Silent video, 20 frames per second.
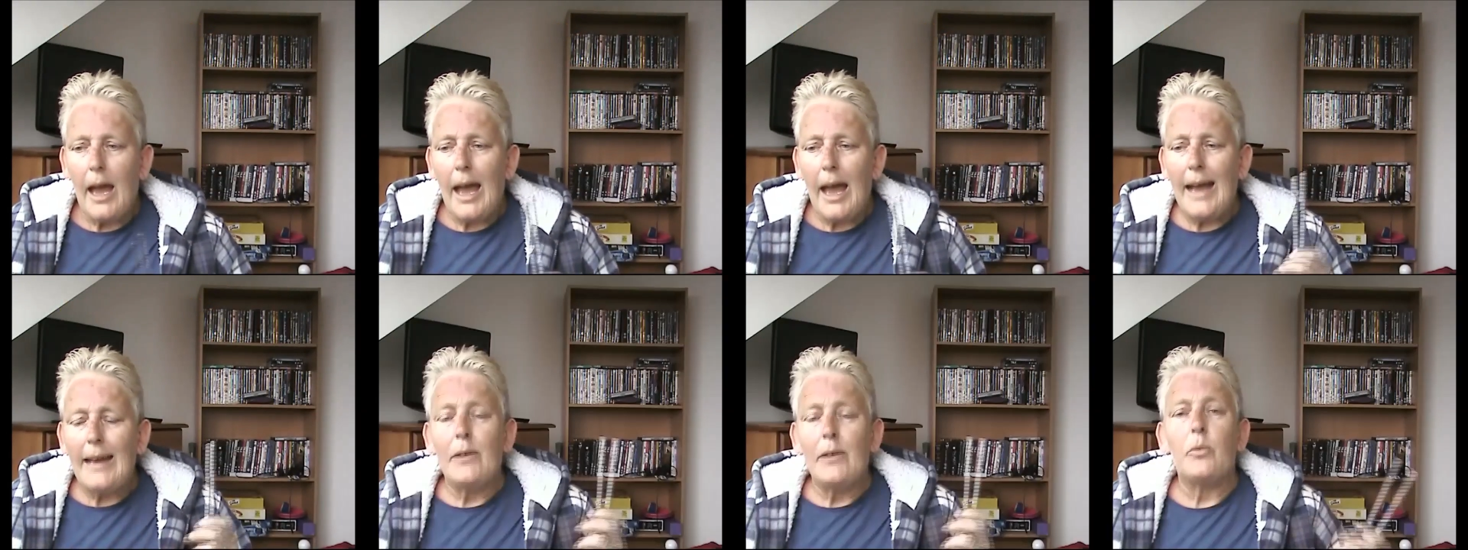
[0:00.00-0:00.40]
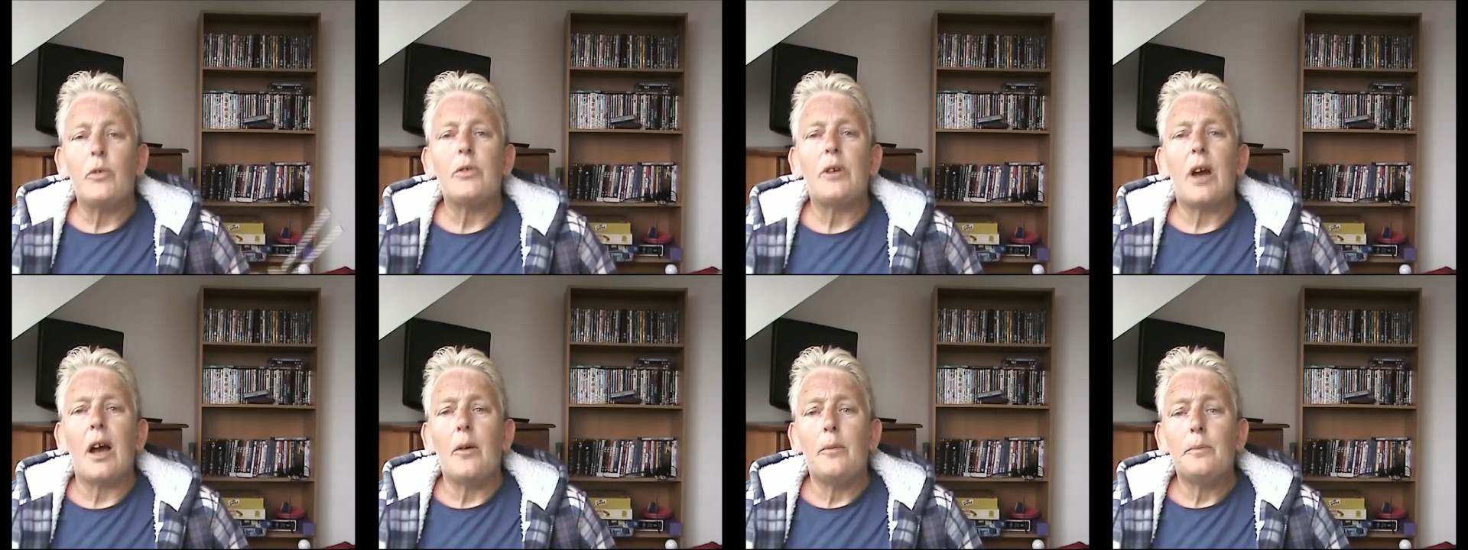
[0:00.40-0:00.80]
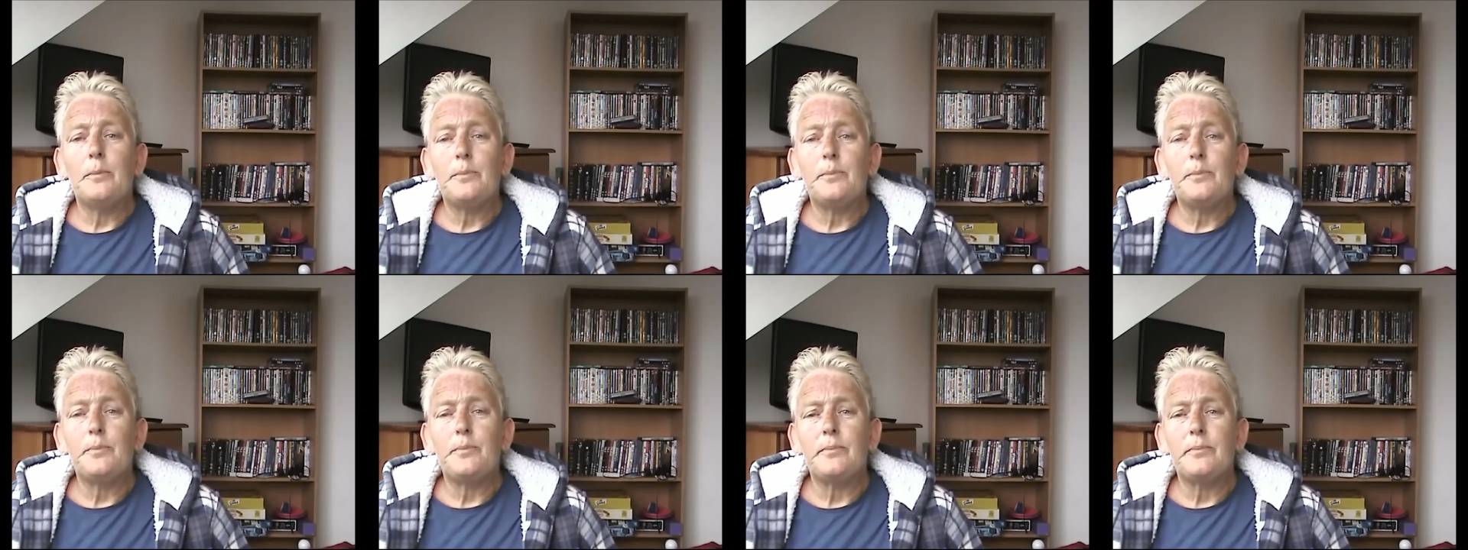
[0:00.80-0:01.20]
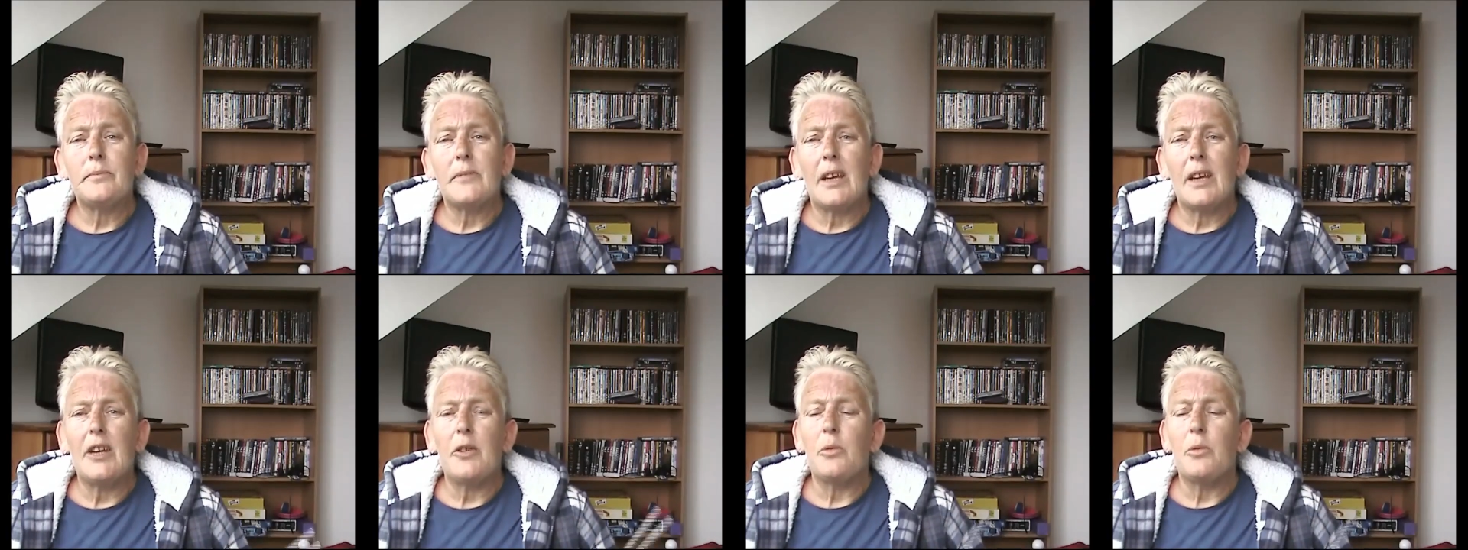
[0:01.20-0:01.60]
And it will go.
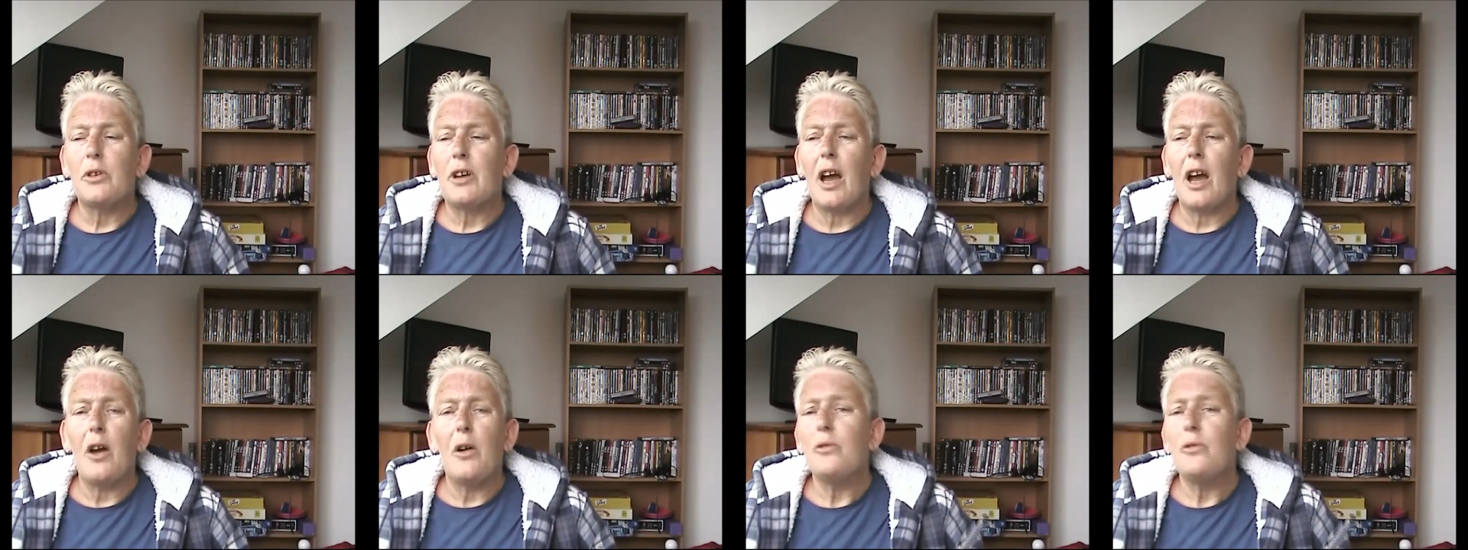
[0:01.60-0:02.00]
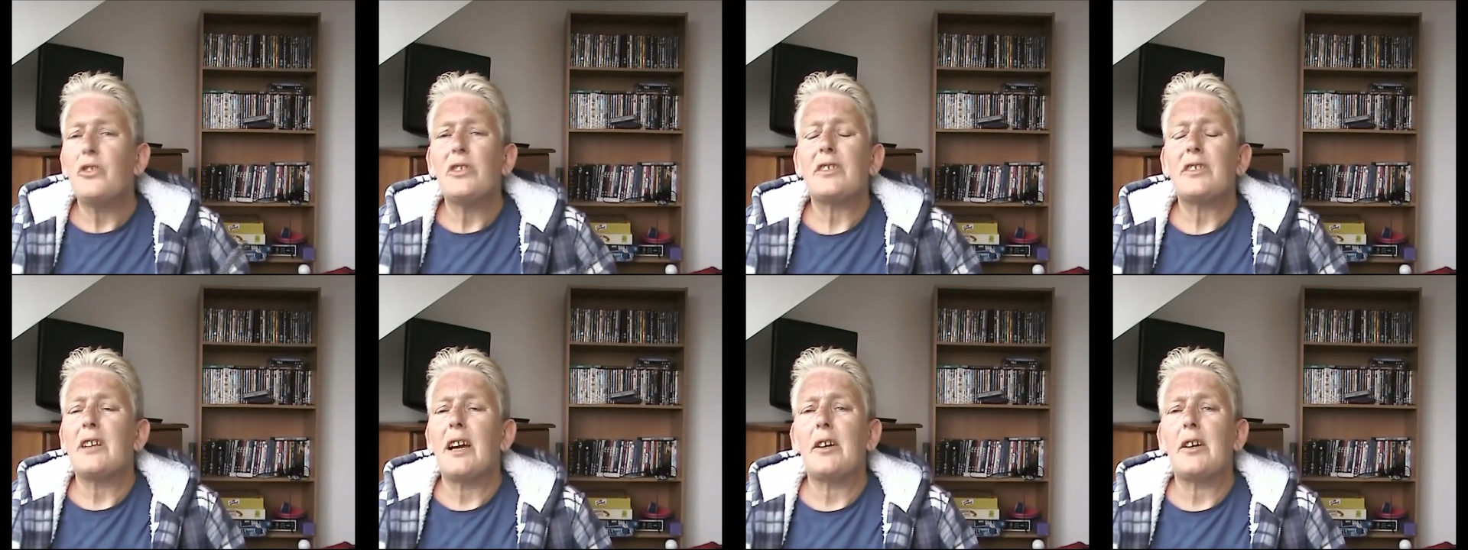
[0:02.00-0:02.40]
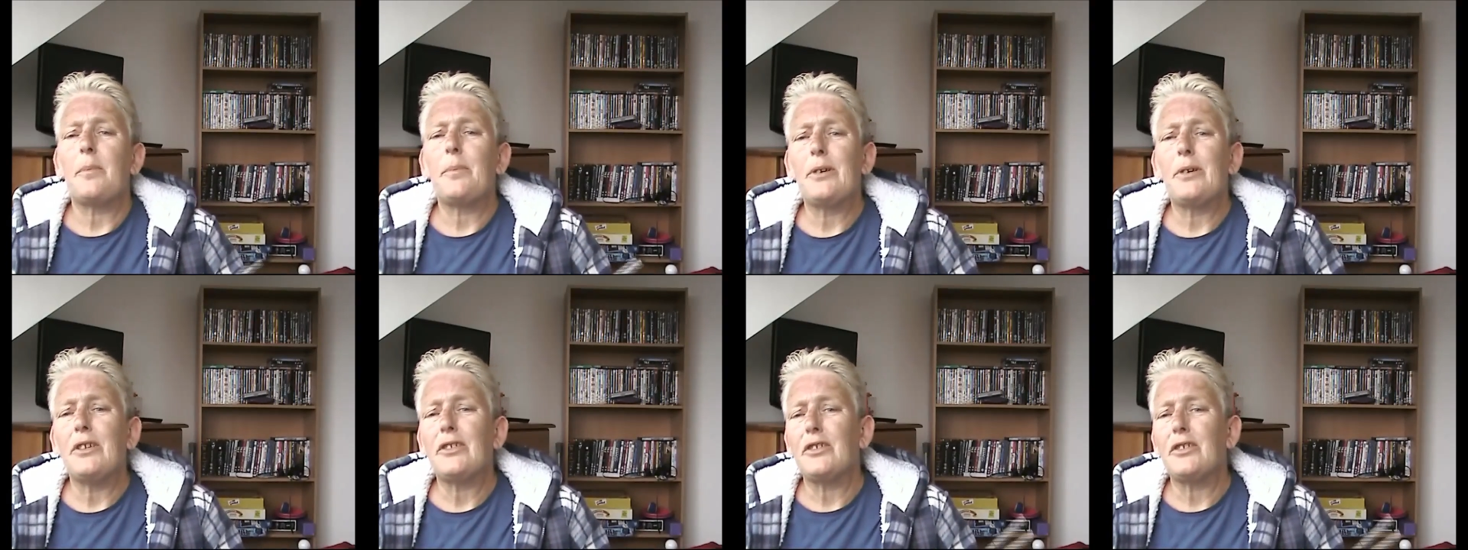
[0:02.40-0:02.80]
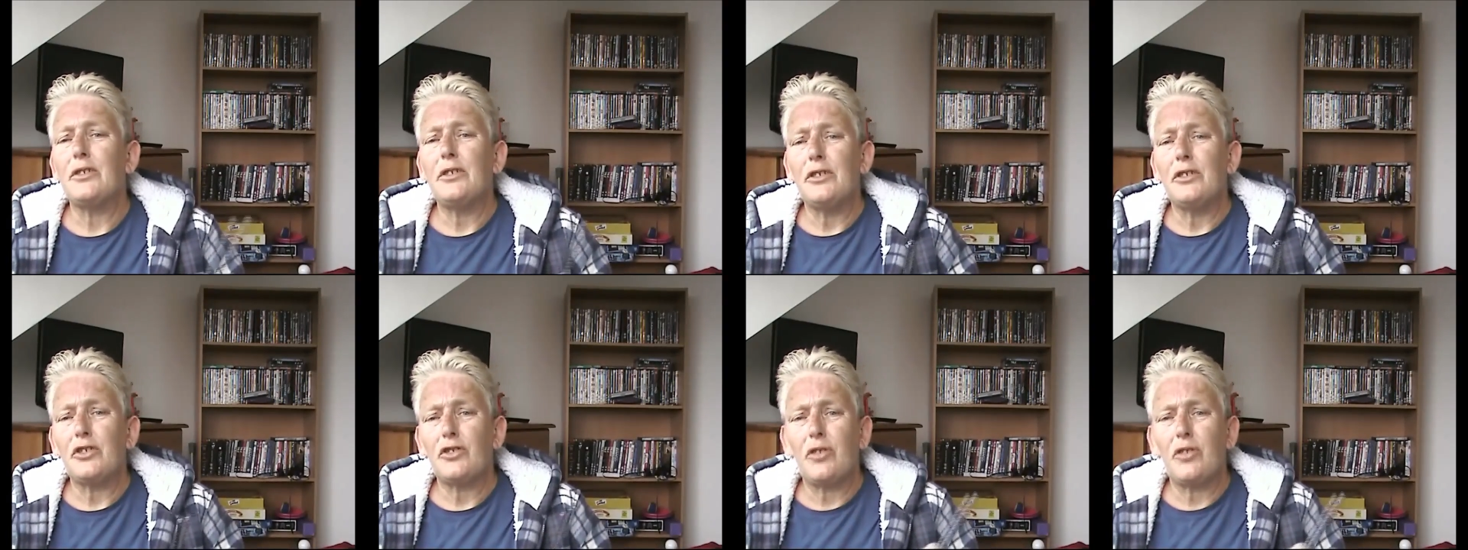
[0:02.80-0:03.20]
And it will go just like a person
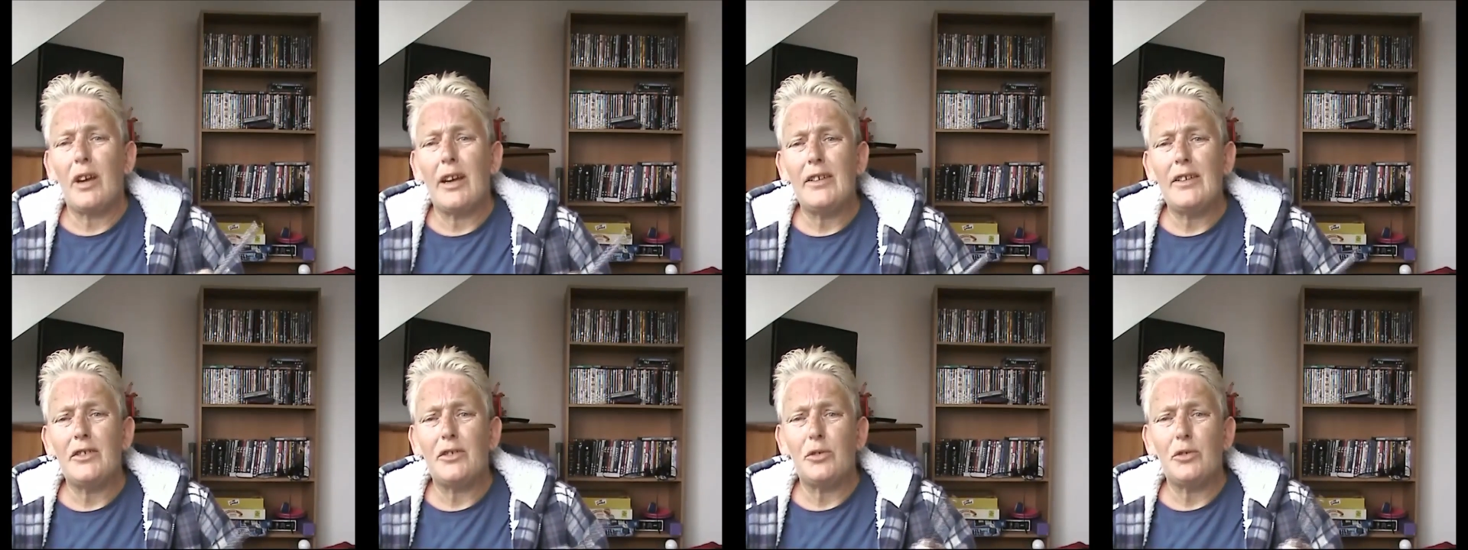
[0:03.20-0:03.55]
that's trying